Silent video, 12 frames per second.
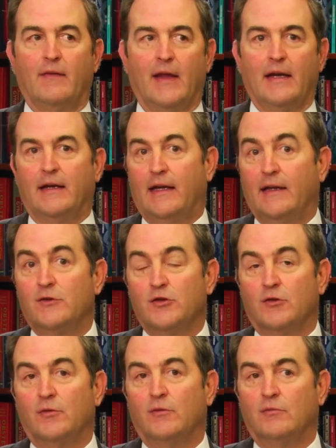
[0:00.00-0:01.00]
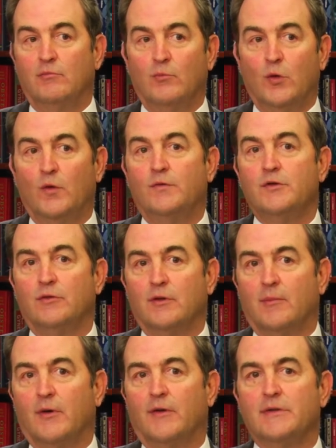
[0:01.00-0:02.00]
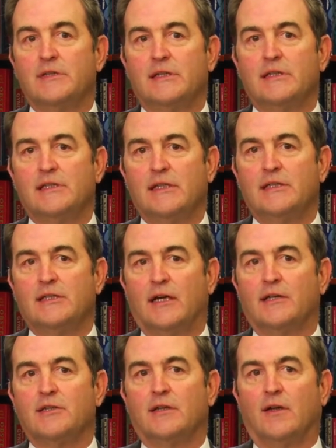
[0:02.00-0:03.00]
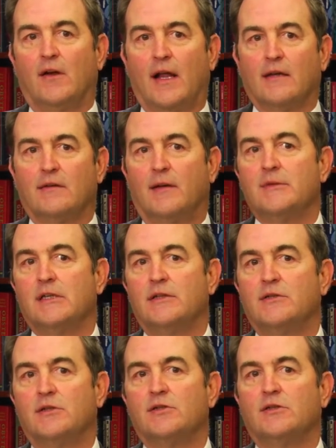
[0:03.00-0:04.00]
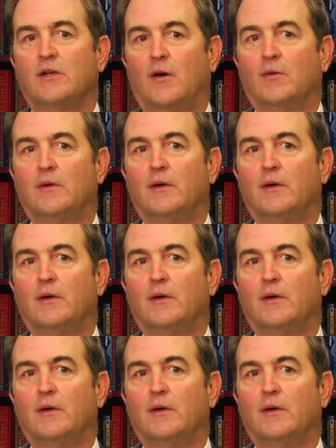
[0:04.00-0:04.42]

they need to move to an emergency C-section. A lot of times they just don't